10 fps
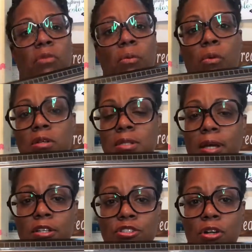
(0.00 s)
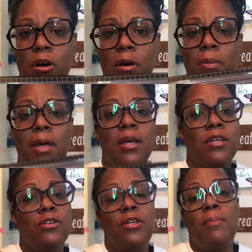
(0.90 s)
Works like a charm.
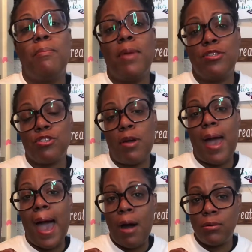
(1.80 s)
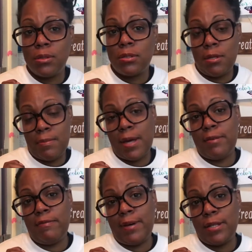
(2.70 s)
You can measure out the amount
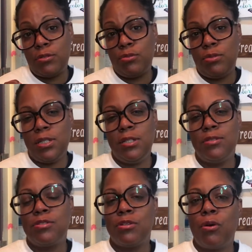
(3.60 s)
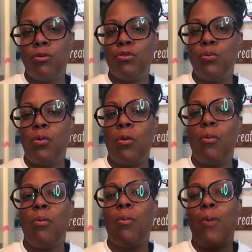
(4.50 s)
of vinyl you need so you won't
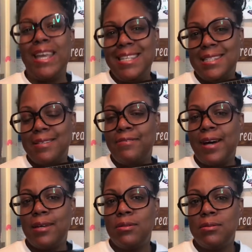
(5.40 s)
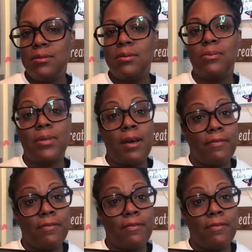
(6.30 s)
waste vinyl. When I